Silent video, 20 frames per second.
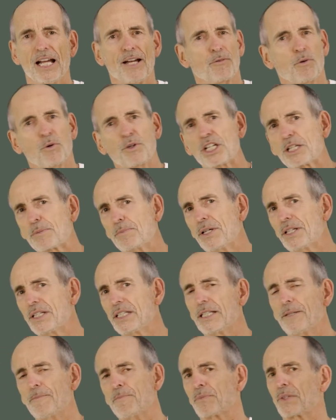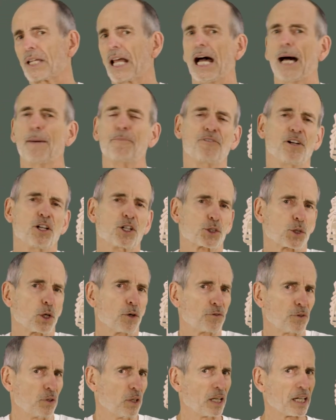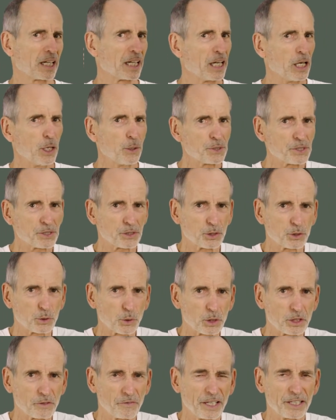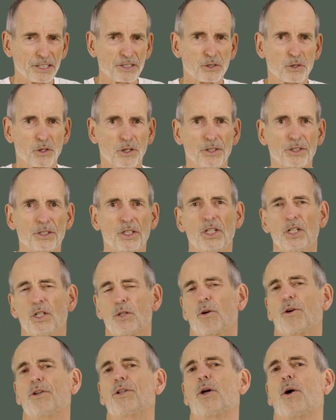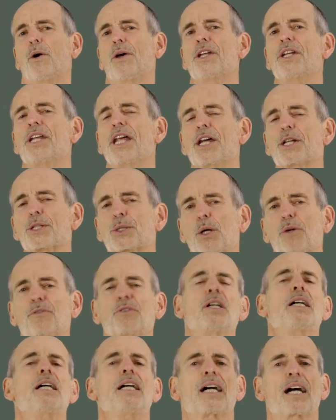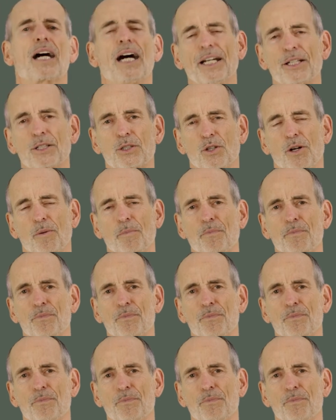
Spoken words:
where waste materials can't be properly expelled and fresh nutrients can't effectively enter the system.